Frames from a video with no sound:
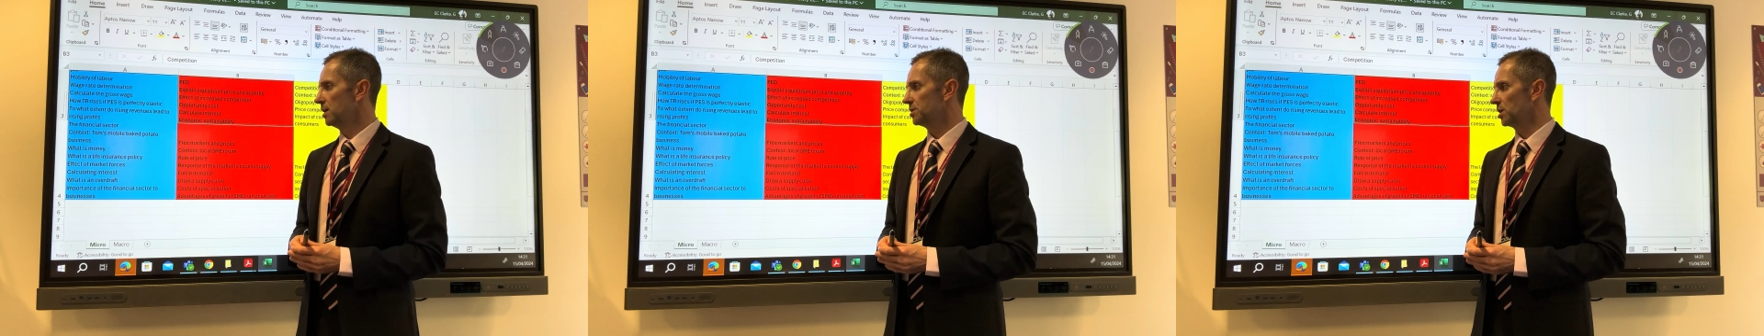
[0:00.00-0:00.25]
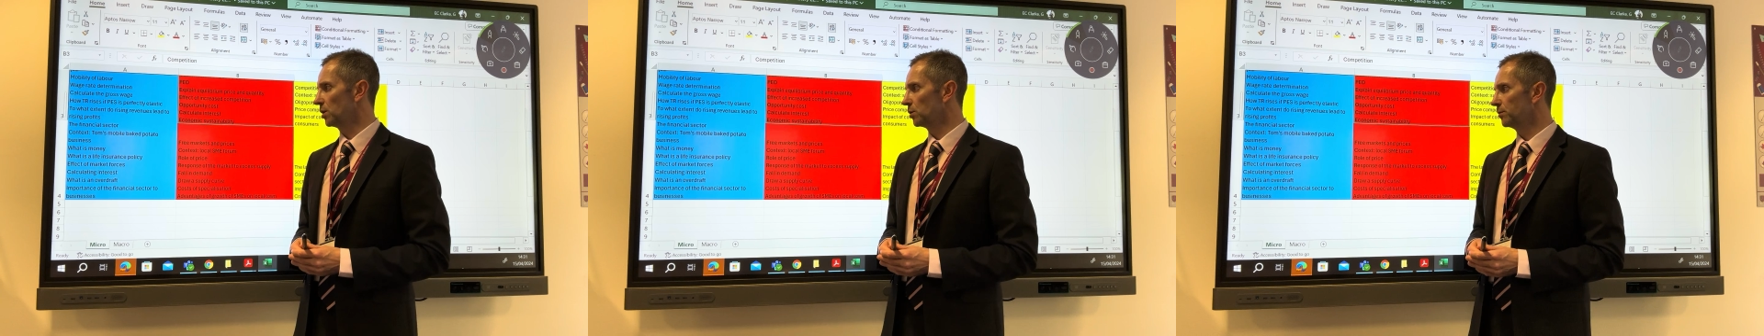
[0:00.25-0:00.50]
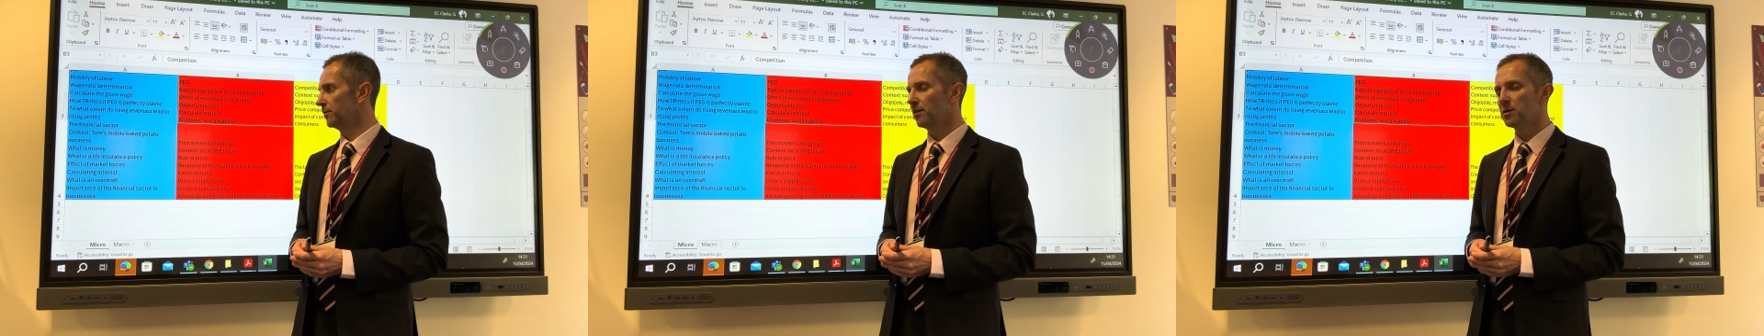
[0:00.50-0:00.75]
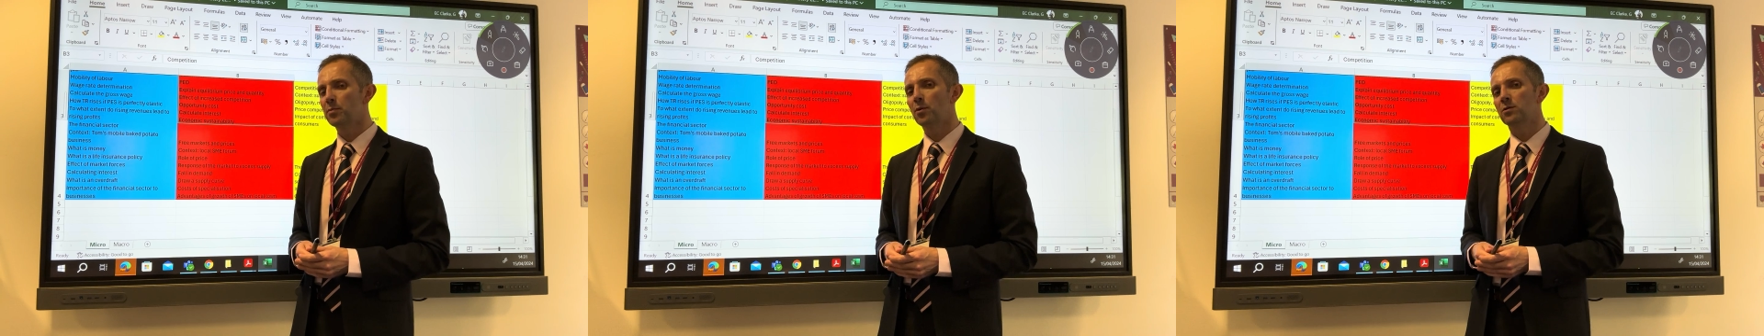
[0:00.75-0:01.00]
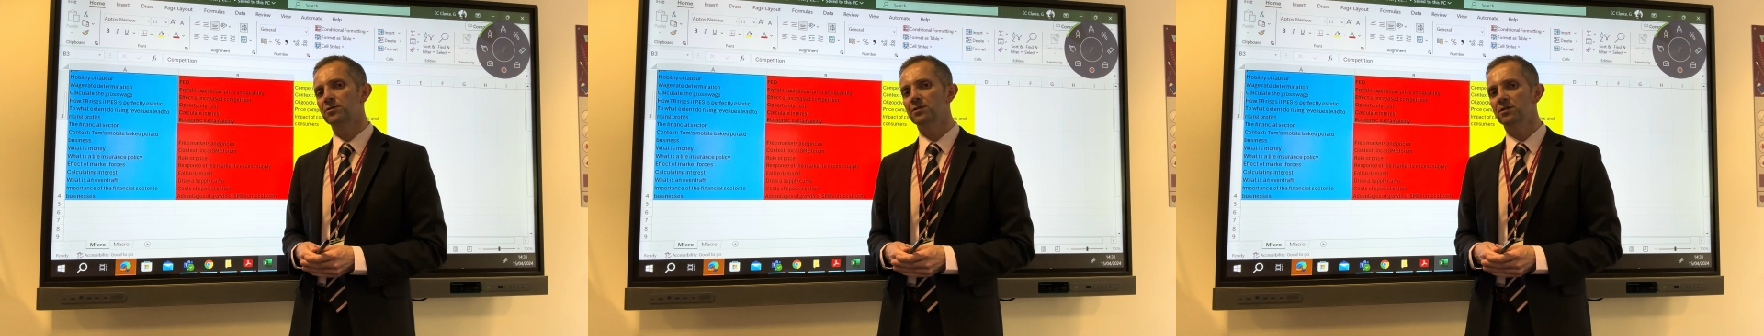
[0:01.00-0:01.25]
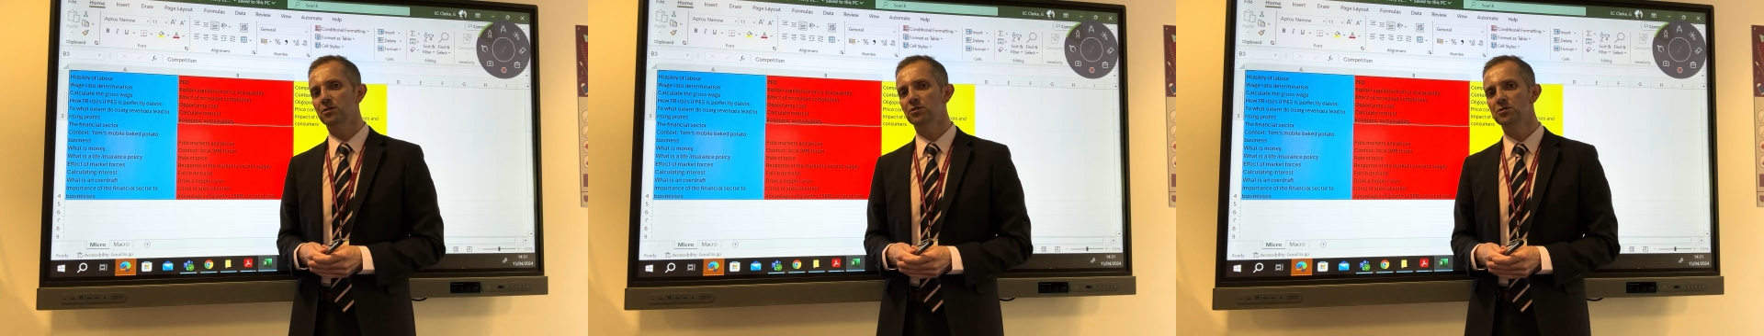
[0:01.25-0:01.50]
So very important
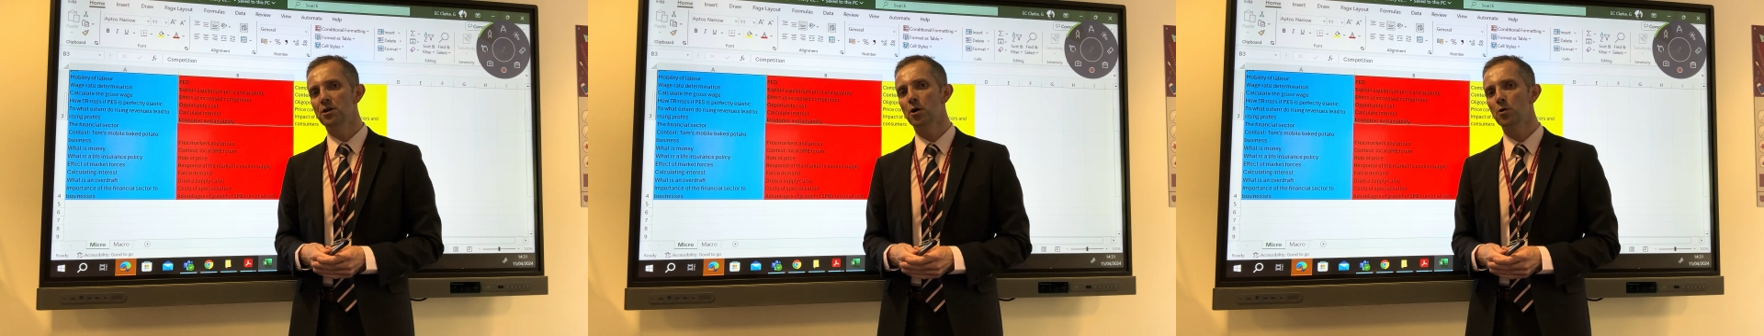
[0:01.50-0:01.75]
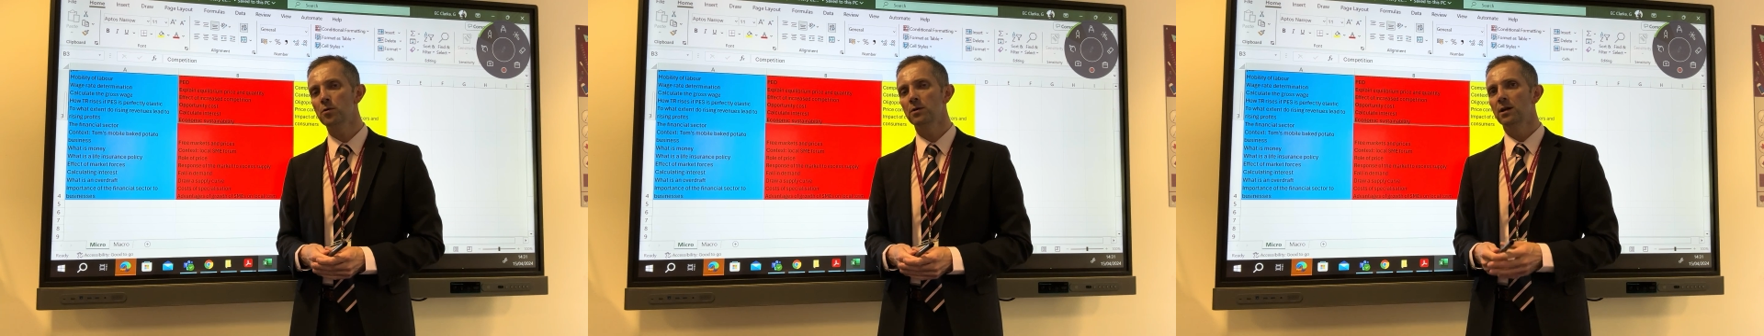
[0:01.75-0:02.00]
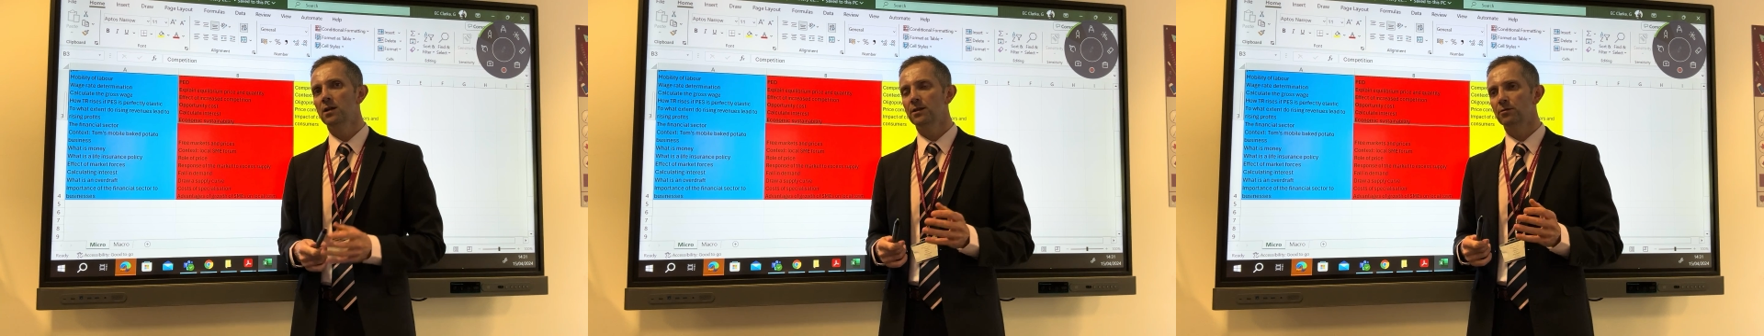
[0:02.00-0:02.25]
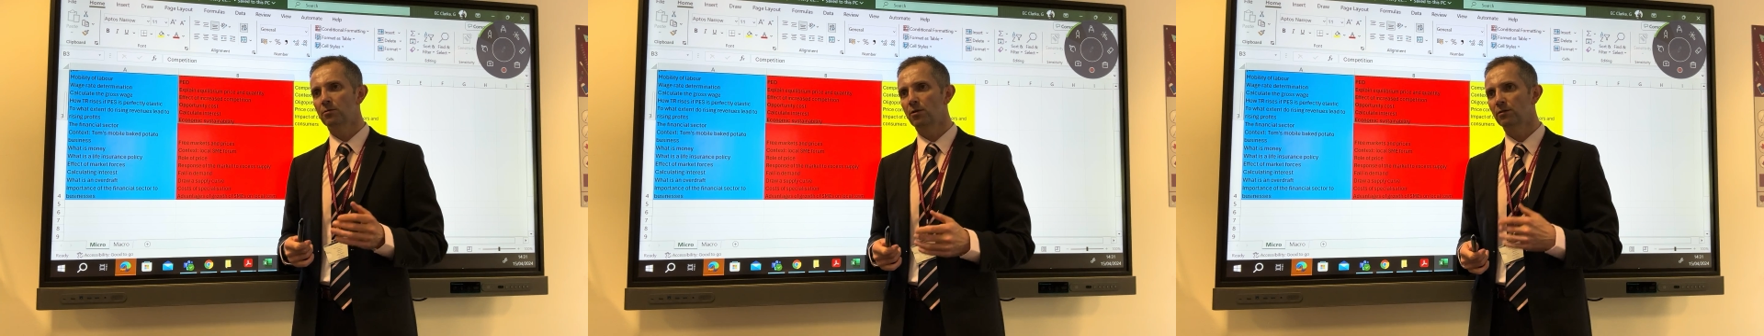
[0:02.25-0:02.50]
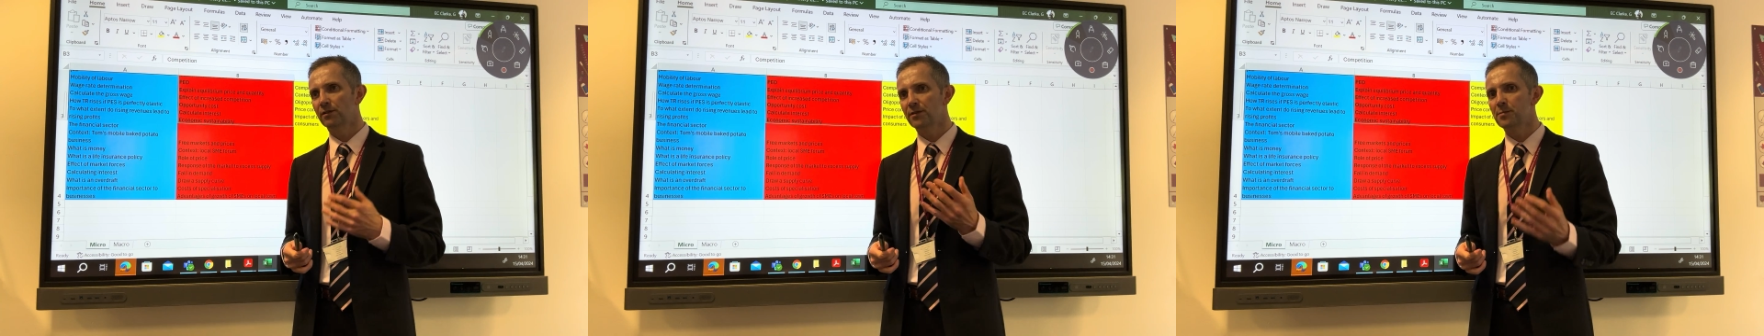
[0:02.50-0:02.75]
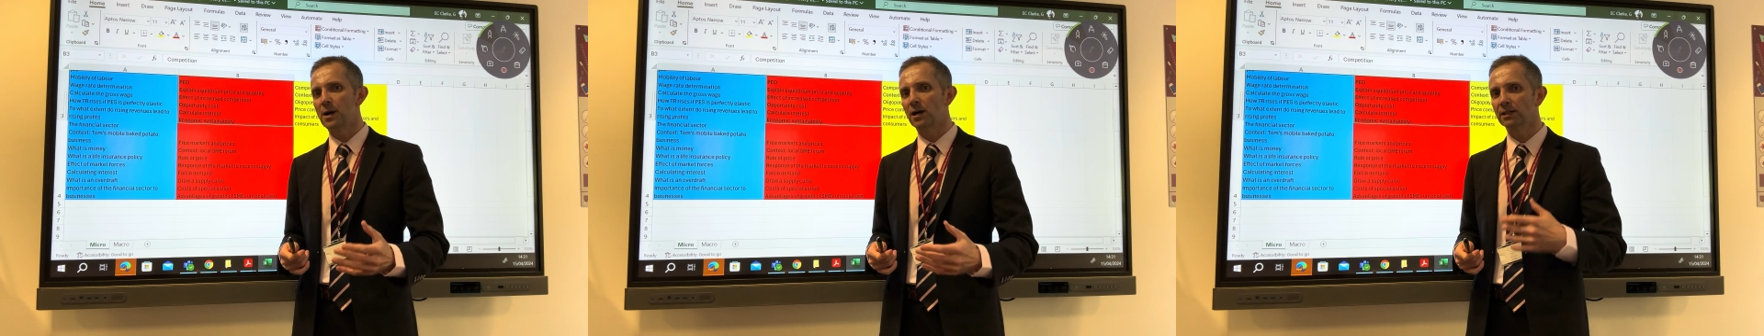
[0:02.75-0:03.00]
that you know the role of the
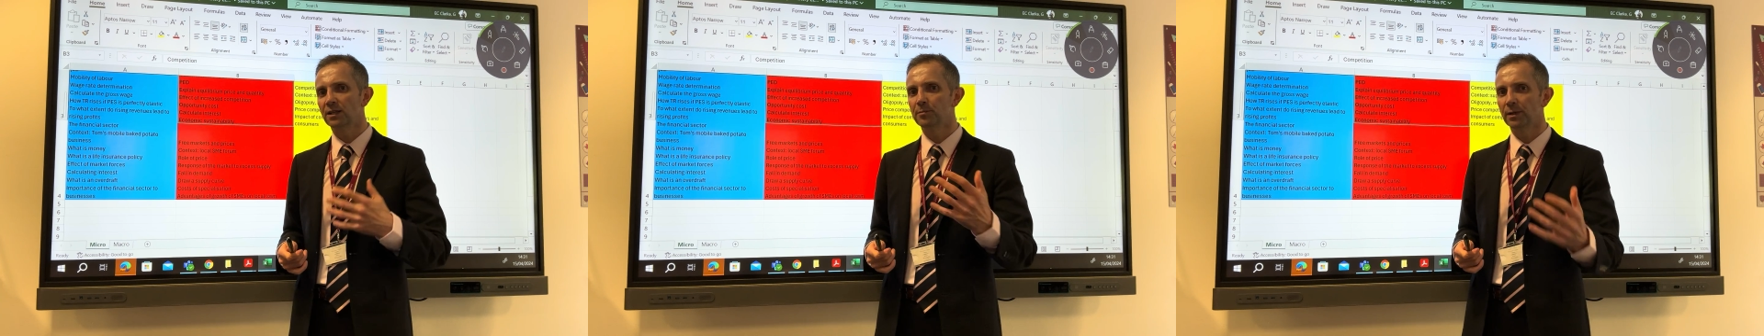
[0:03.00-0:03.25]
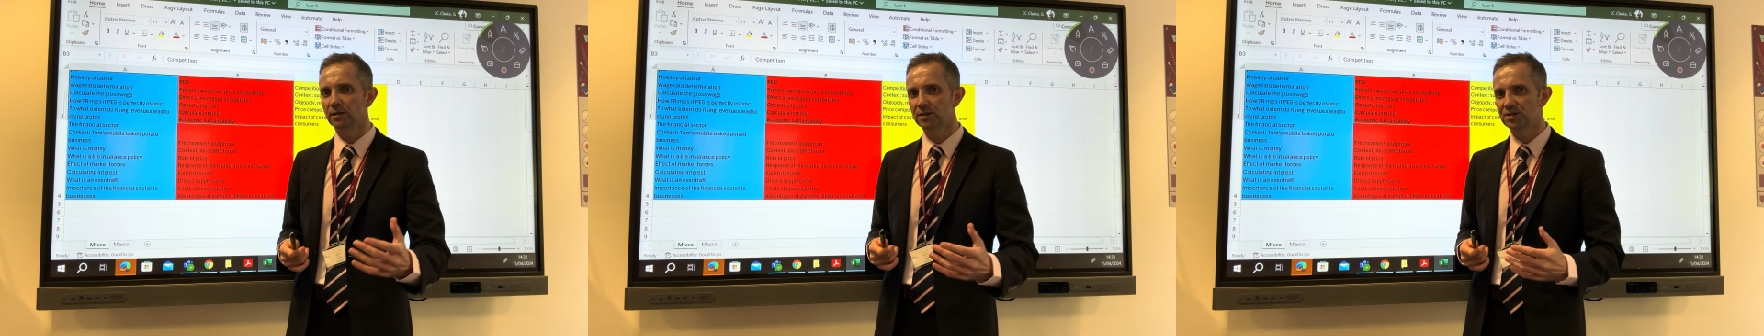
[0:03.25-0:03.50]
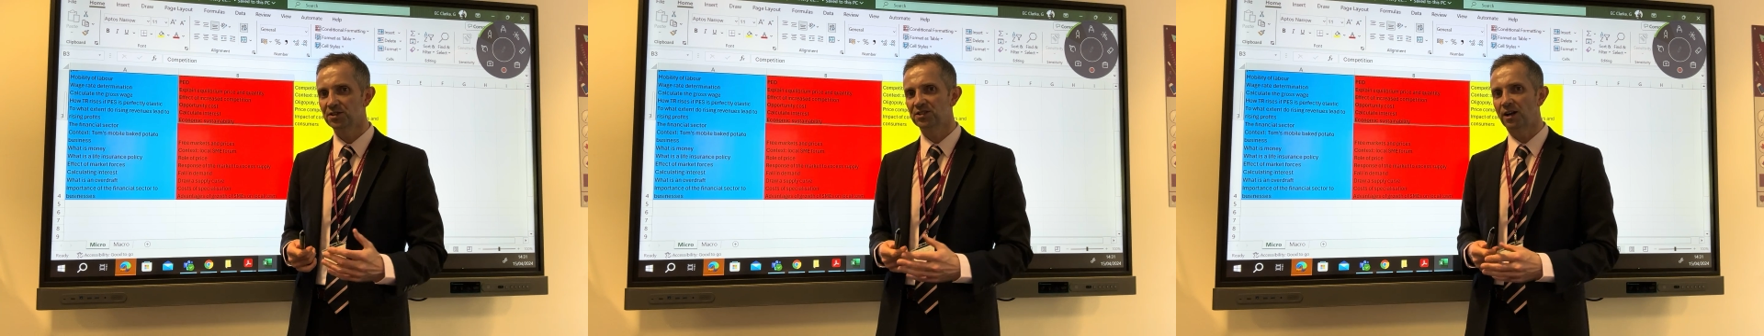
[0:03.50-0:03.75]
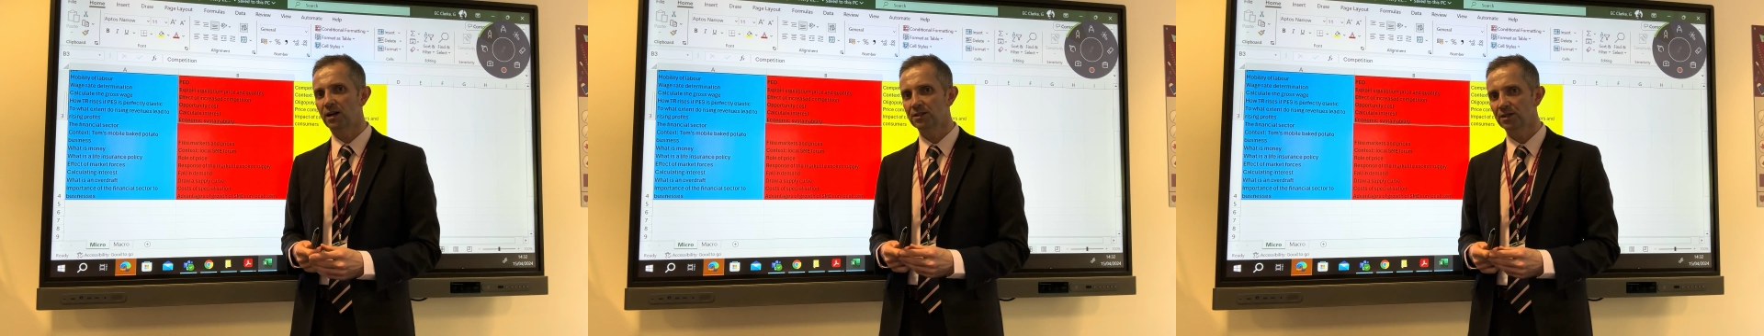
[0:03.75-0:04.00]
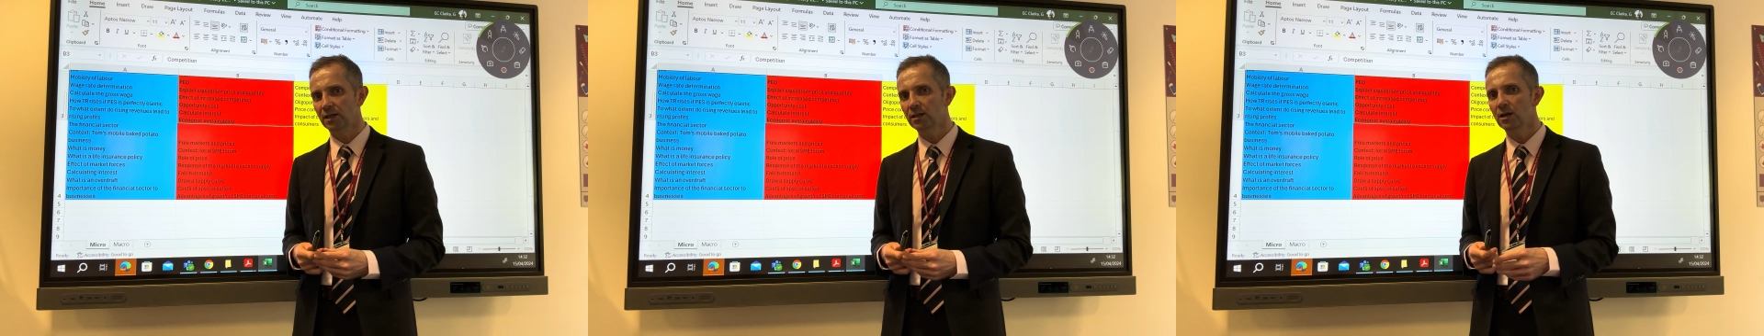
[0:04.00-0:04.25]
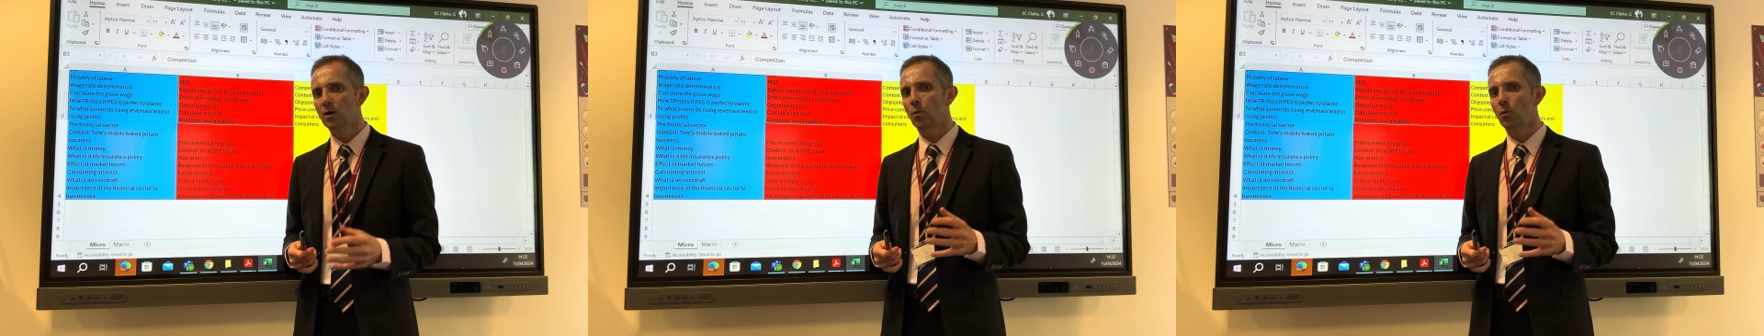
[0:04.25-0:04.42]
bank, the building society,